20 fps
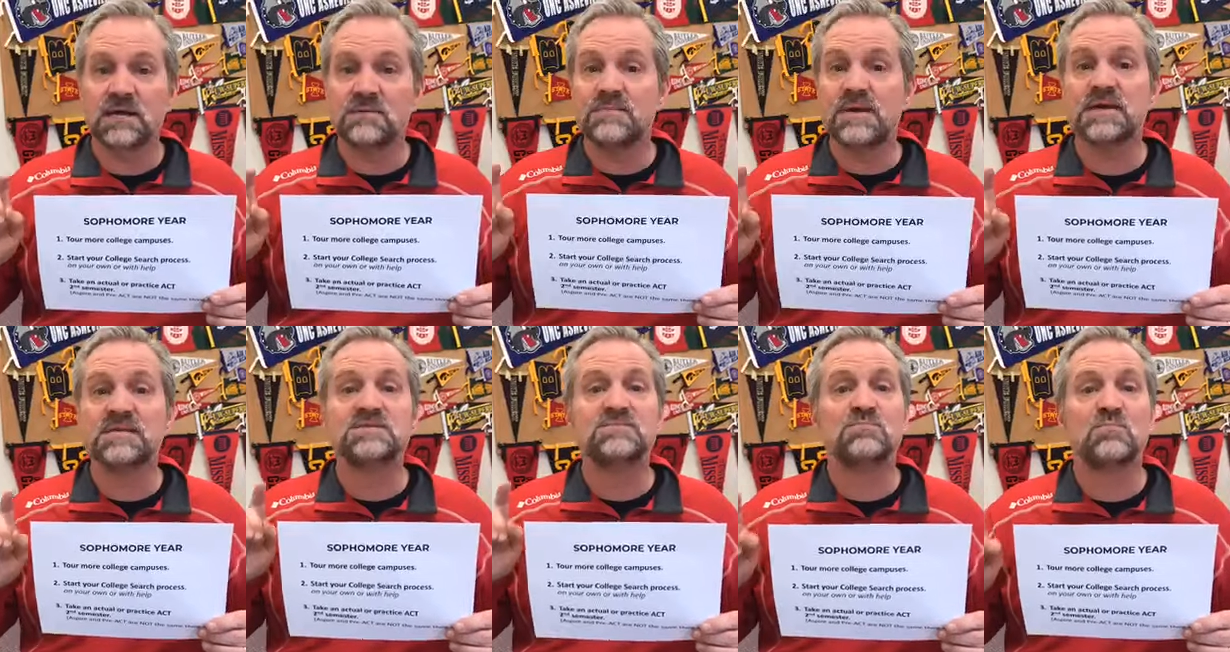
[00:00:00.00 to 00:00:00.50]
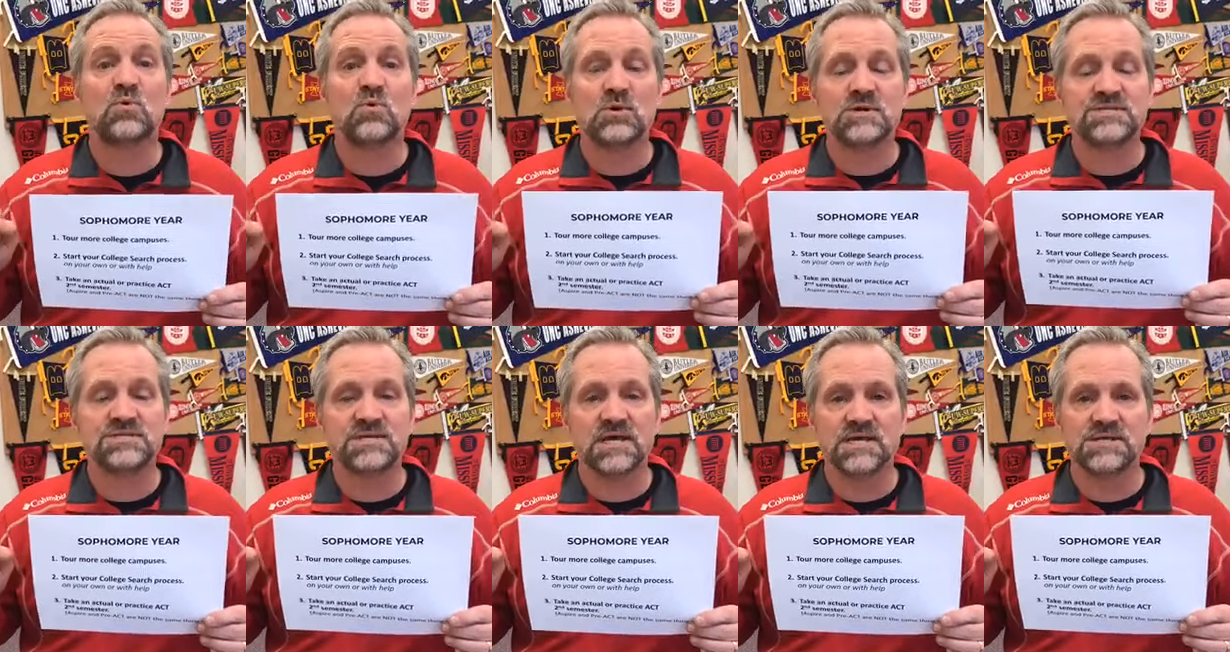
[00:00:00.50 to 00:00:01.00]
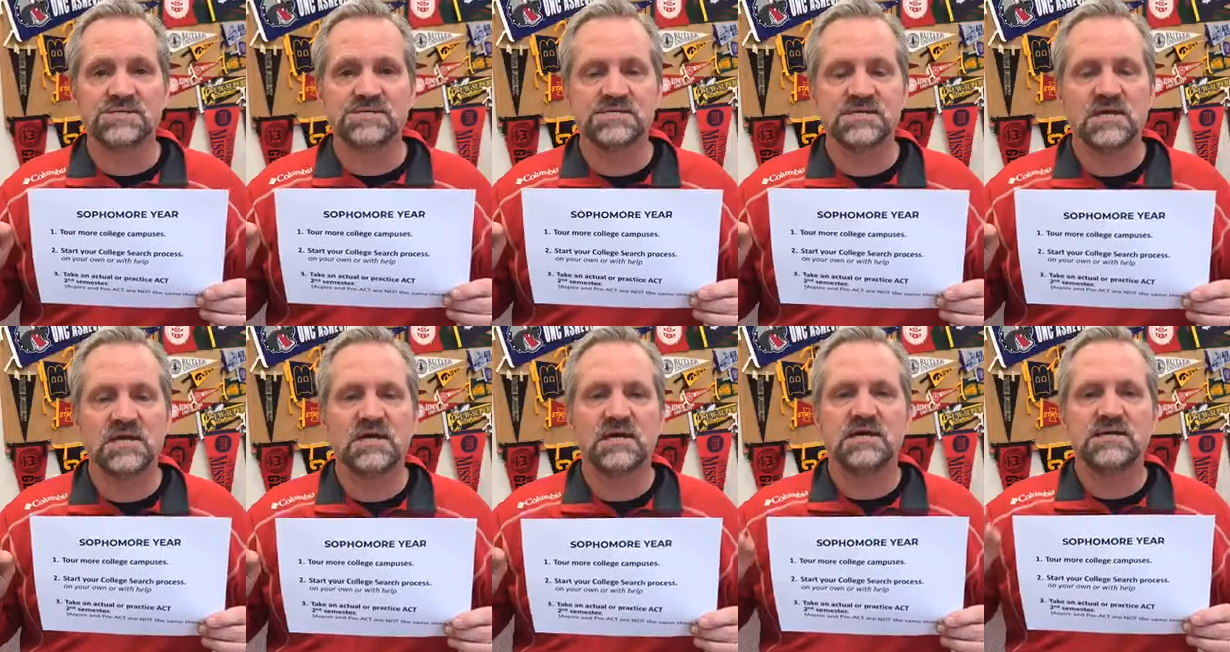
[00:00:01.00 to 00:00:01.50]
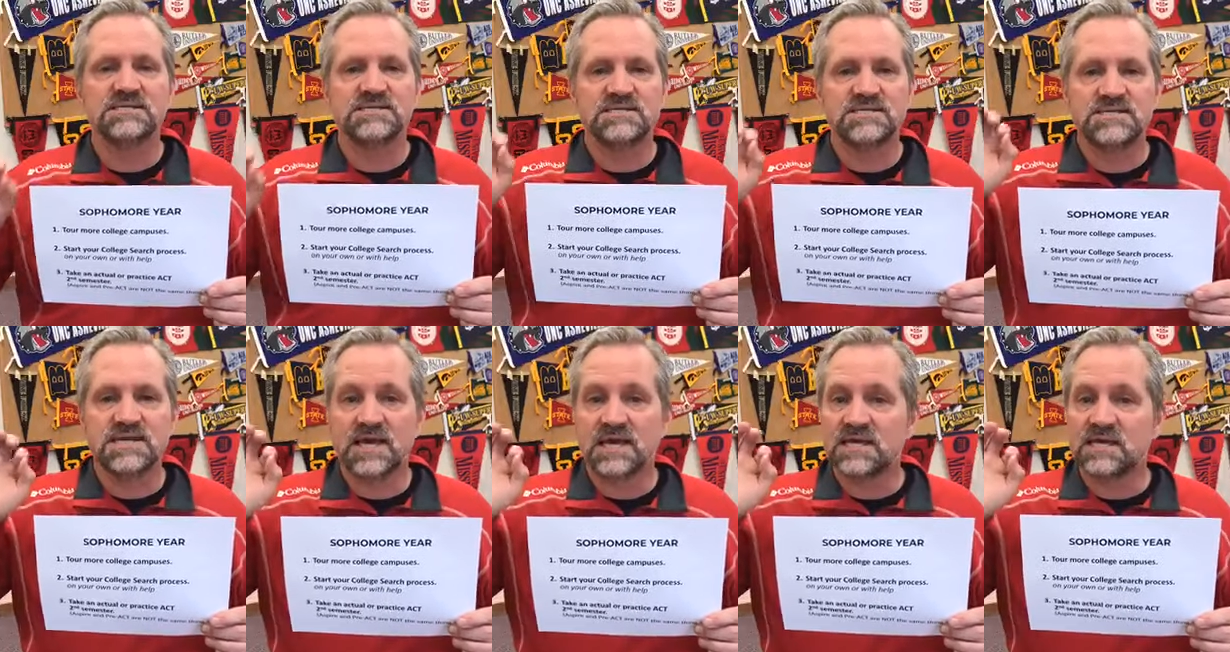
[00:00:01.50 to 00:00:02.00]
it makes more sense to
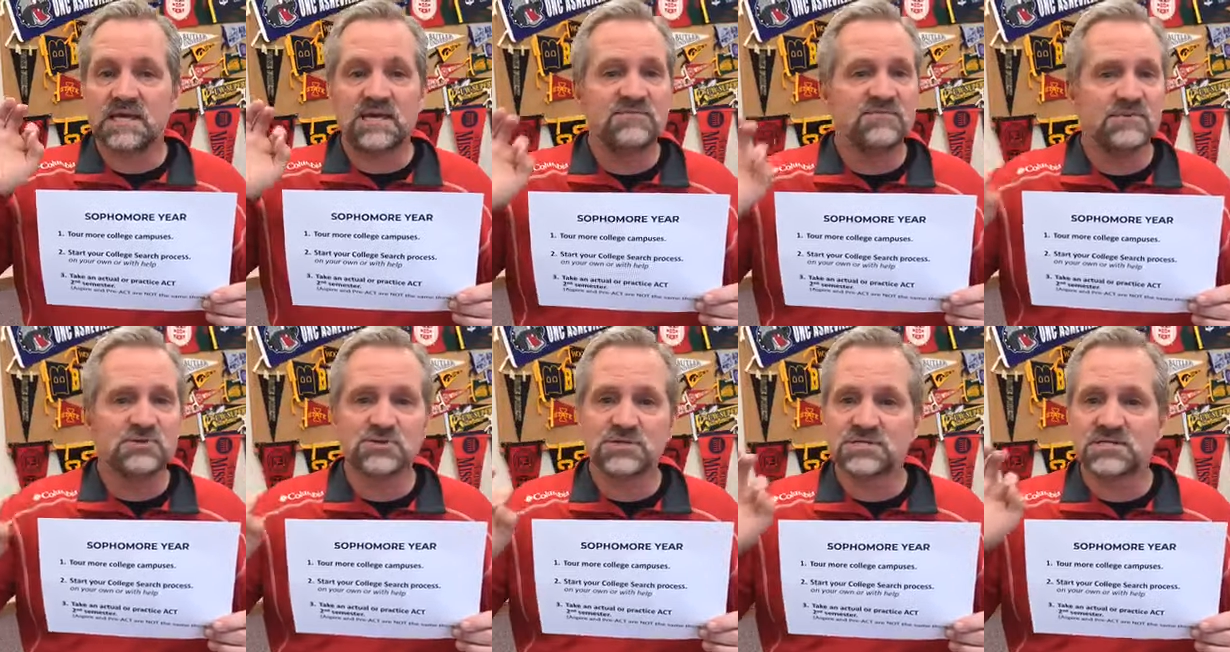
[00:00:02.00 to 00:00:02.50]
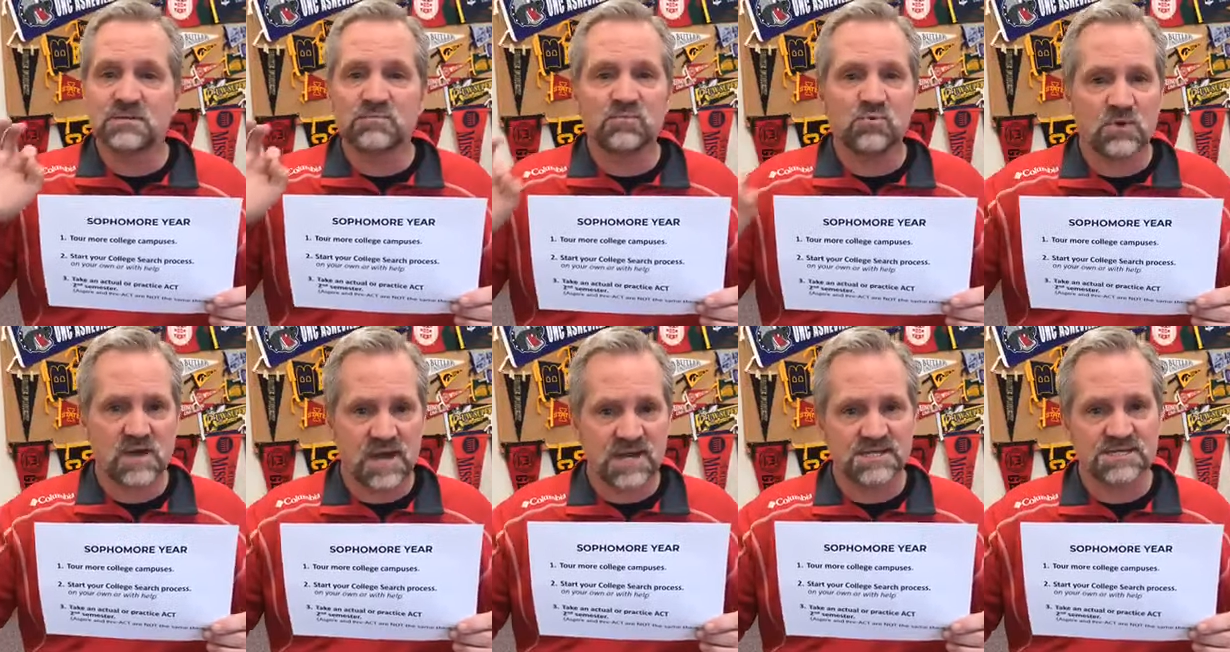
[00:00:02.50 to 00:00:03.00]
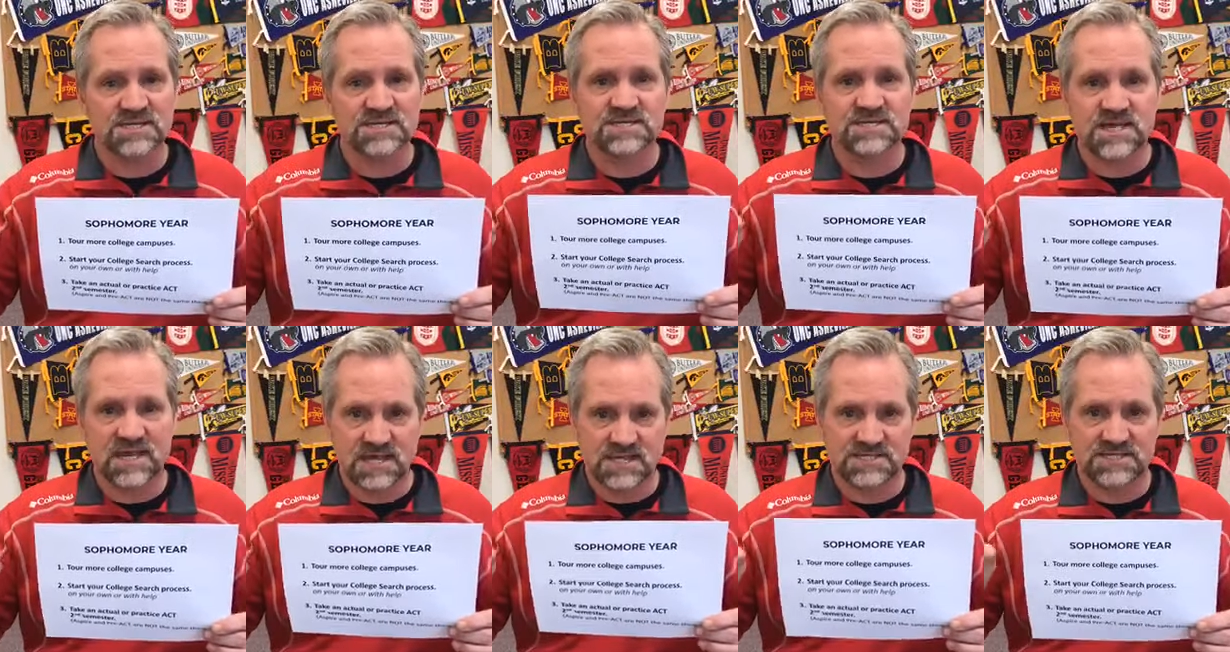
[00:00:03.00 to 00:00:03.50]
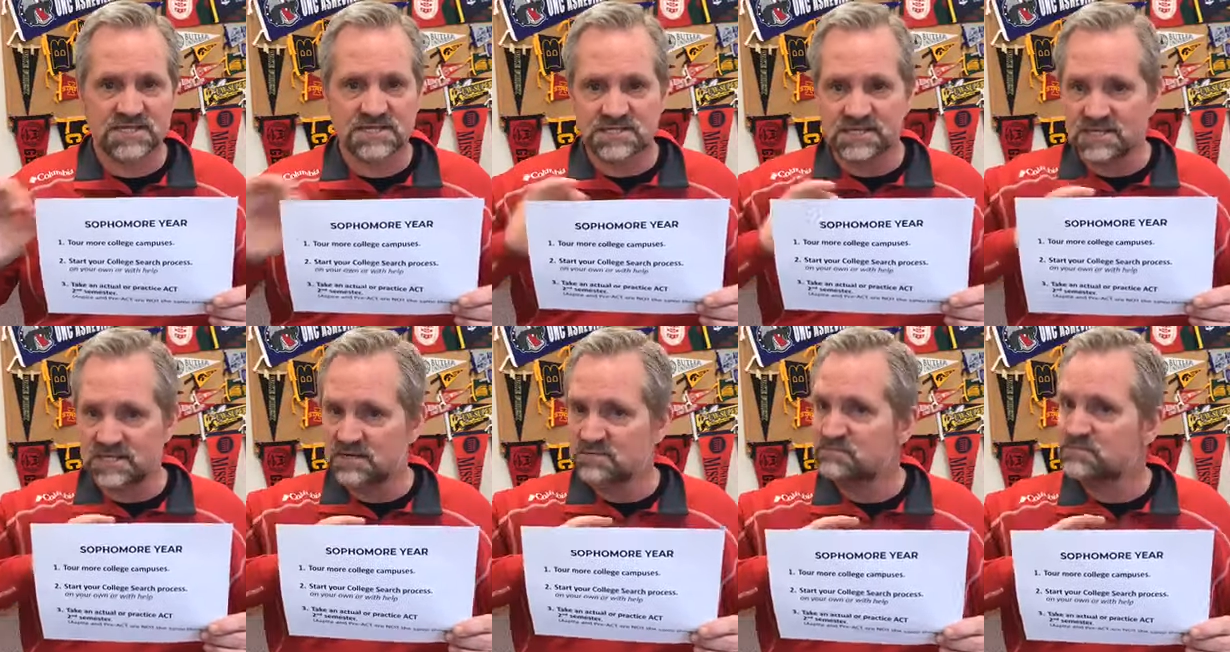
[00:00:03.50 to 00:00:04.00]
take even just a practice
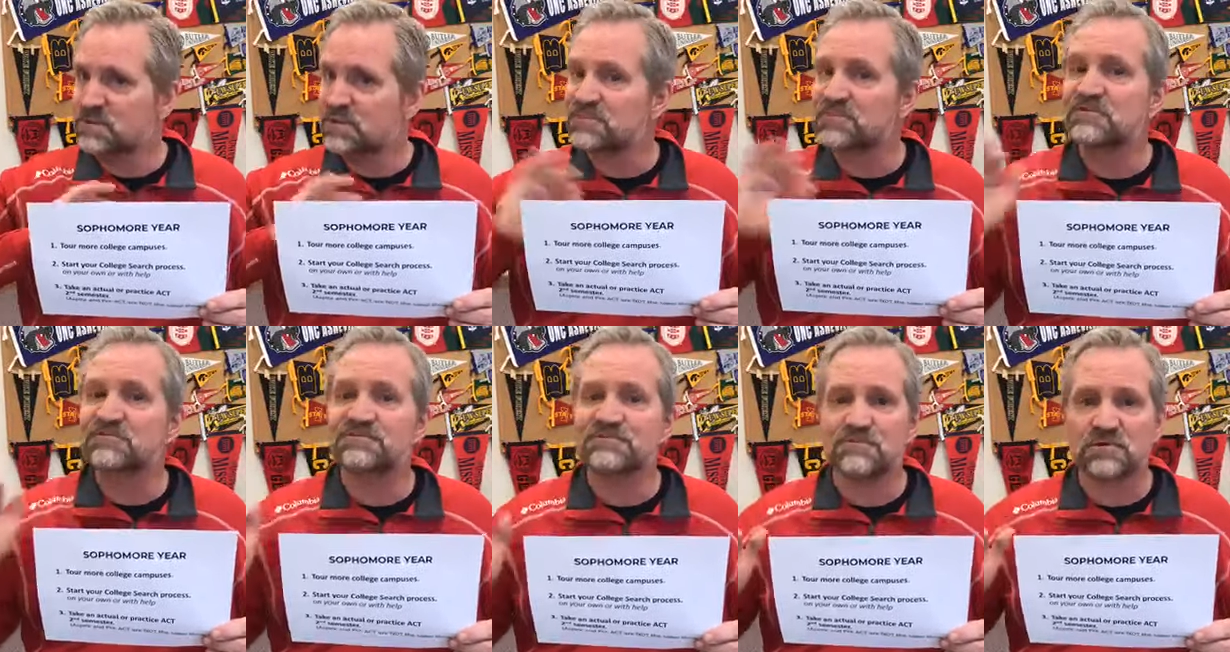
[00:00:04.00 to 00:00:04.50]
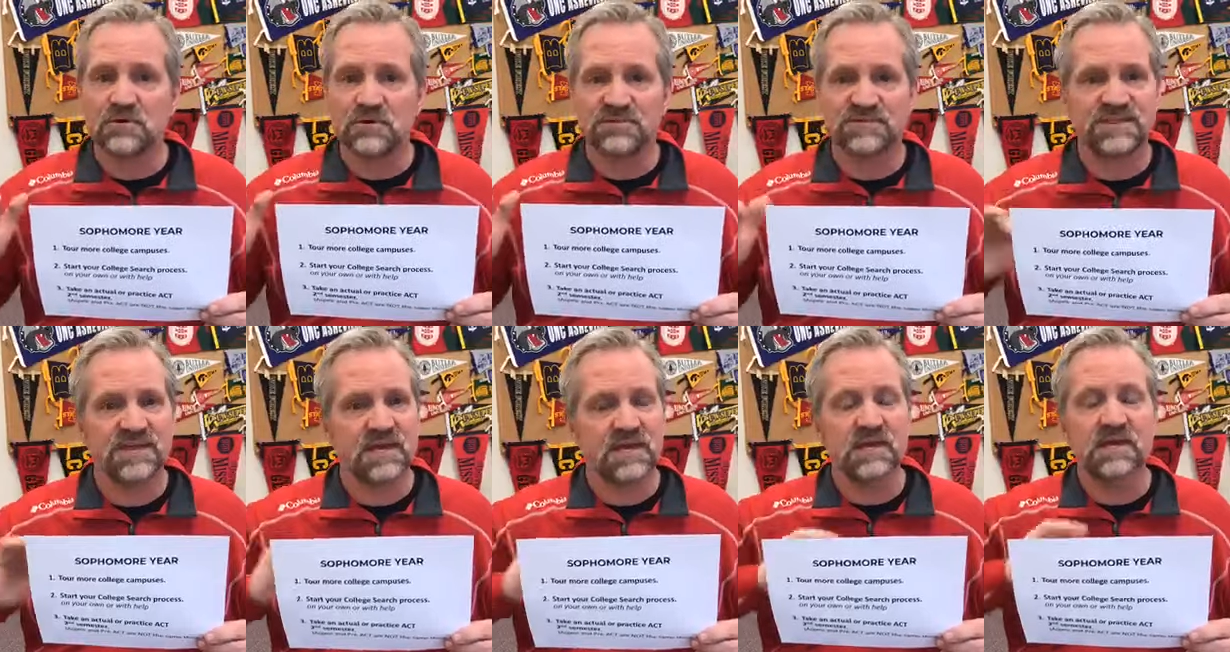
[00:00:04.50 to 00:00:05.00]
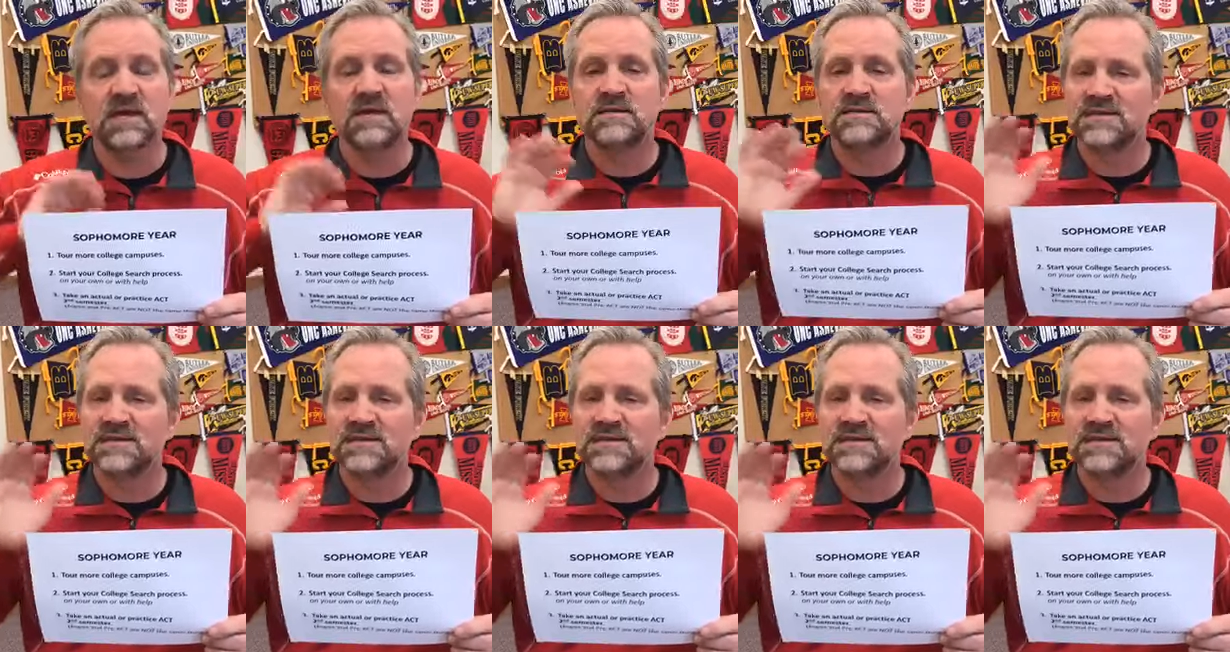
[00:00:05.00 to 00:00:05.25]
ACT, but the full thing,